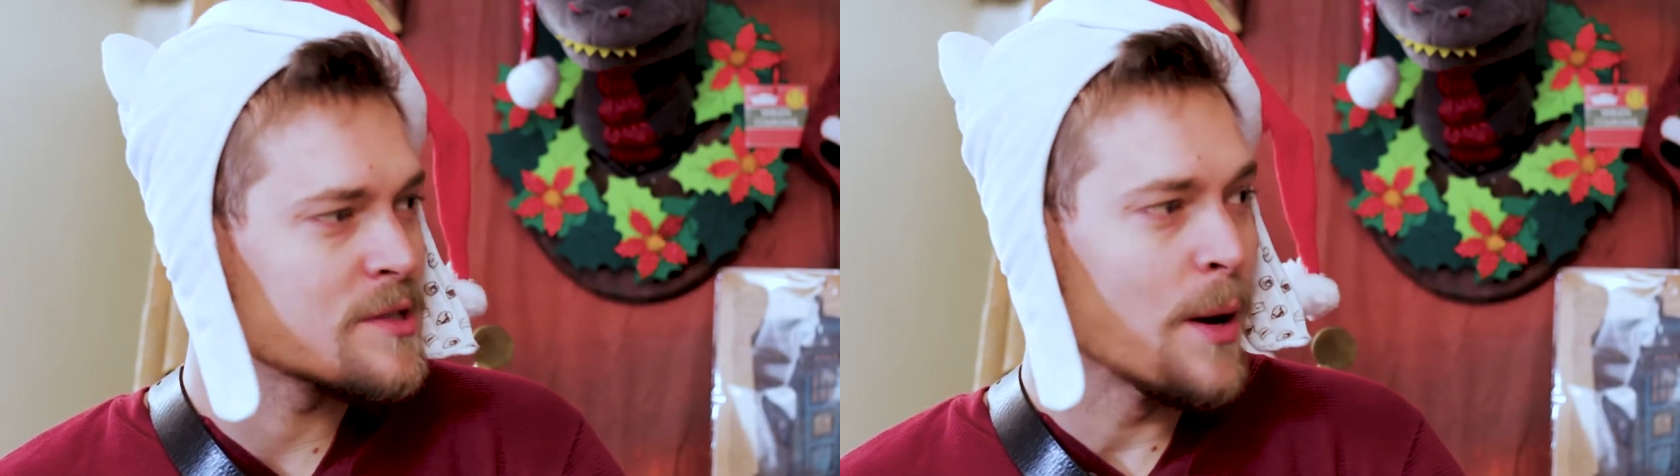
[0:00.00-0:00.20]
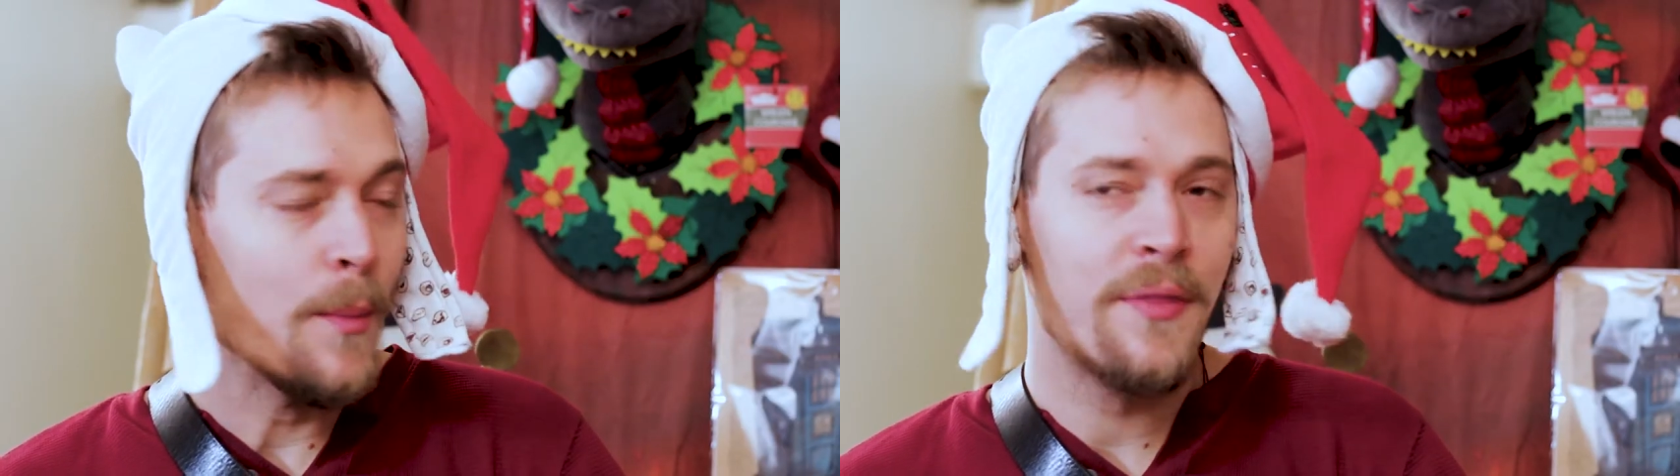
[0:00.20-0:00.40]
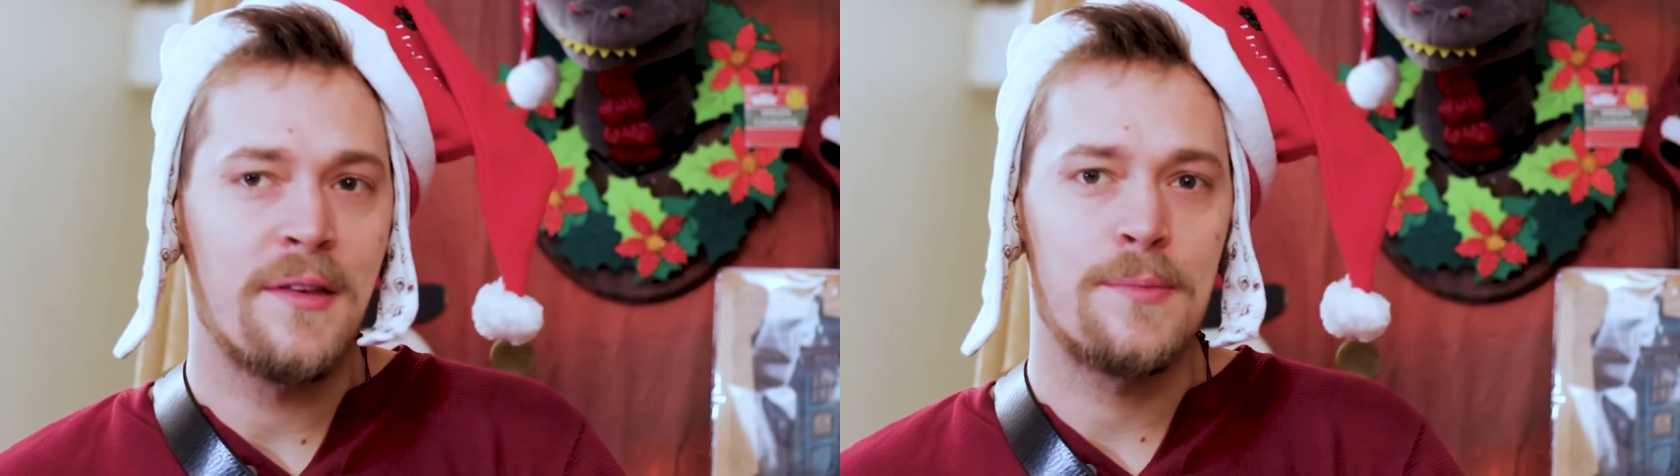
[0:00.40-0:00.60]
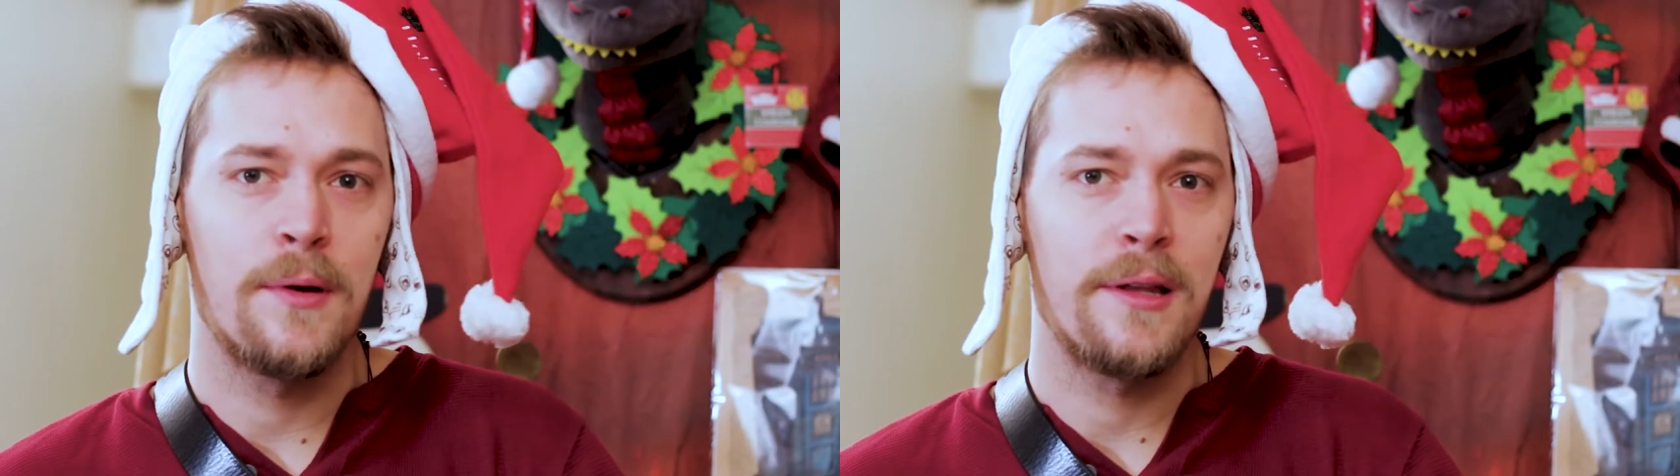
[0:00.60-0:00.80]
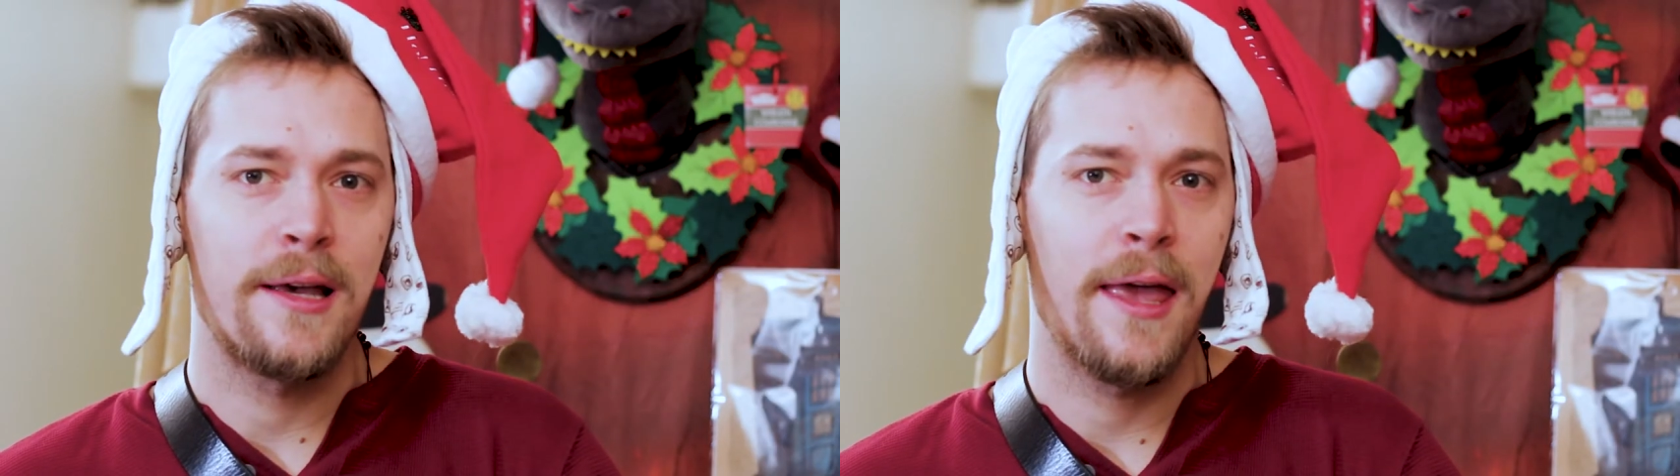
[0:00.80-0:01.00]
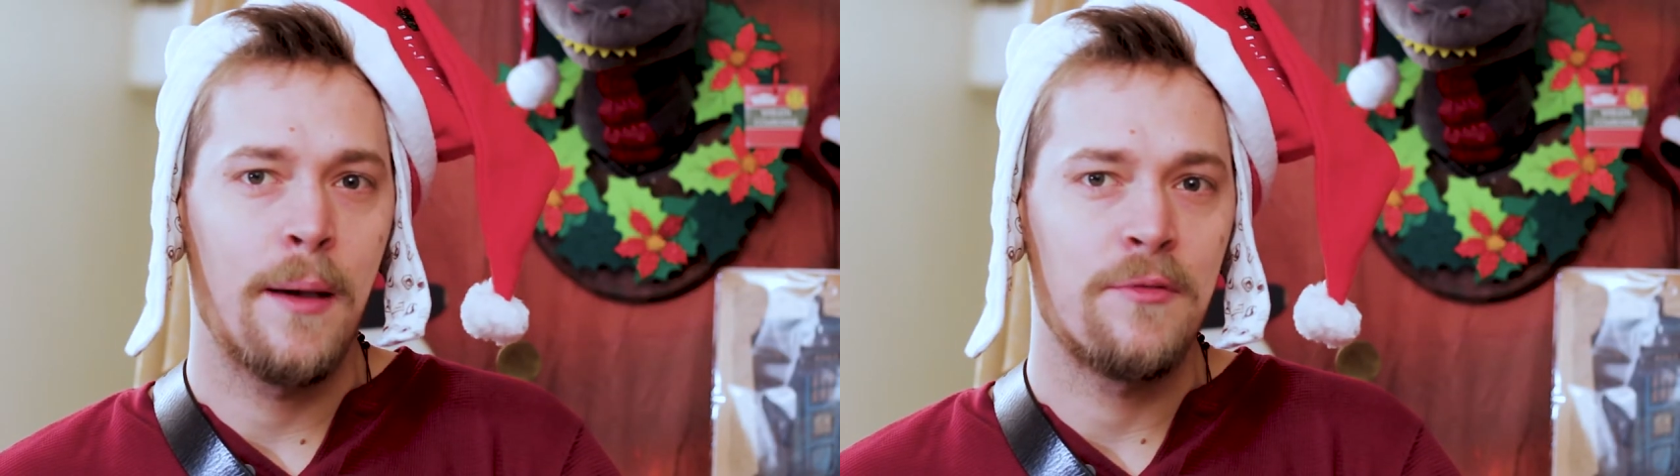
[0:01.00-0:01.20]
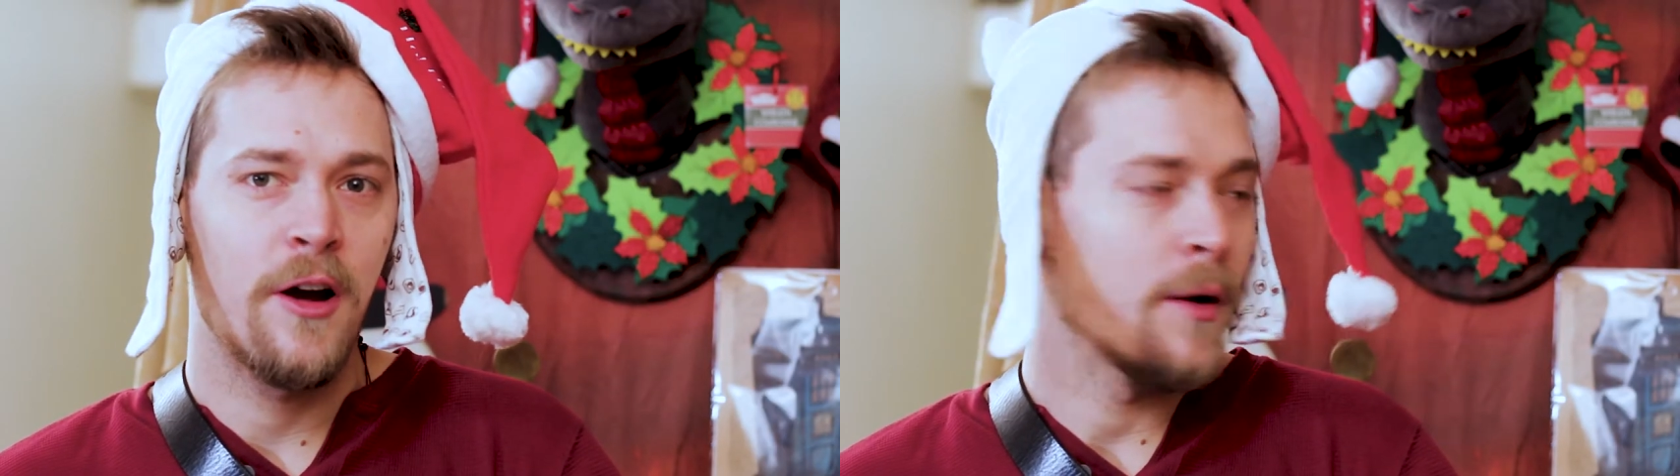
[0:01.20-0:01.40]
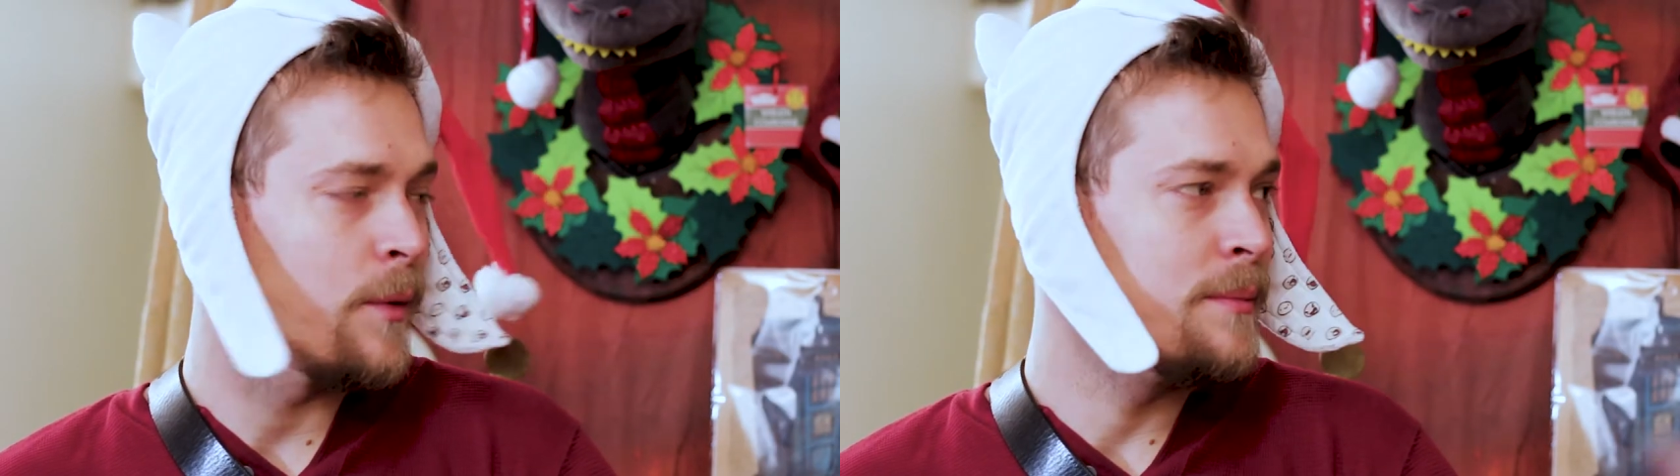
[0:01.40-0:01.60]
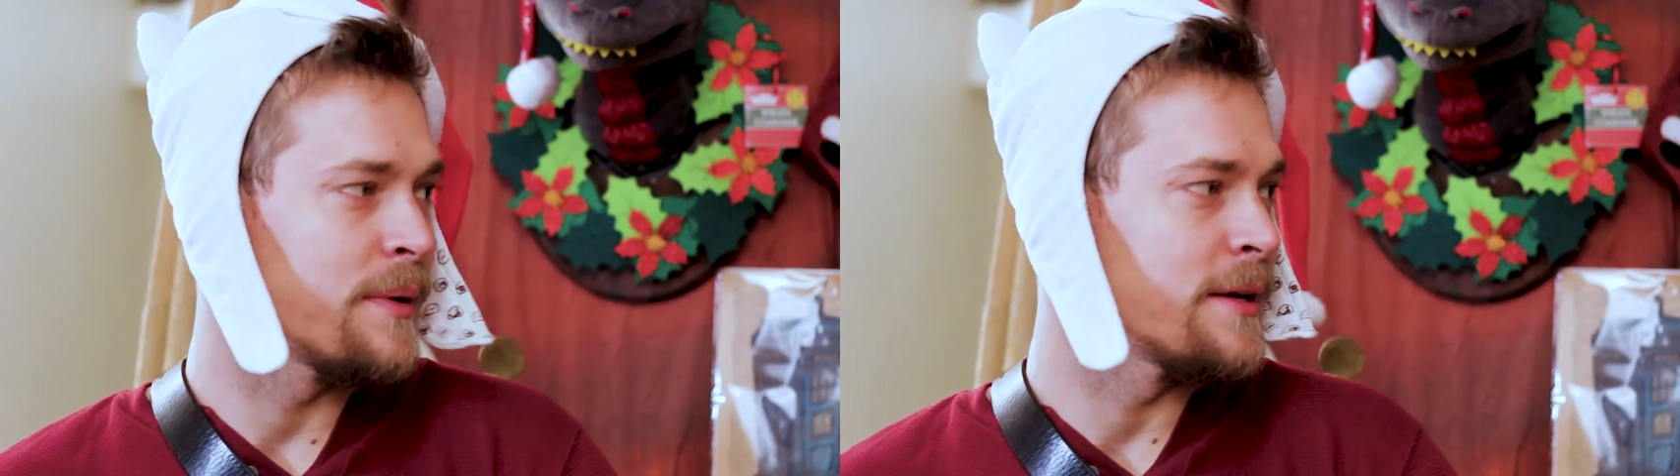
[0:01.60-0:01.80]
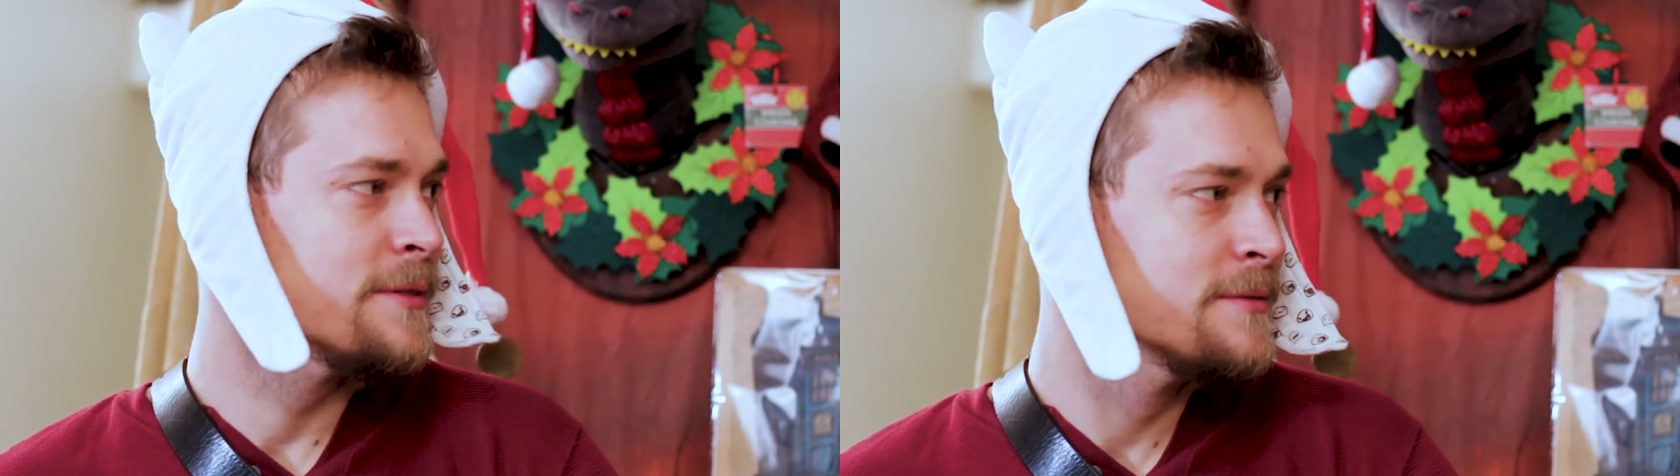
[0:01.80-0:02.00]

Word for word: someone they smelled like a campfire, it wouldn't be.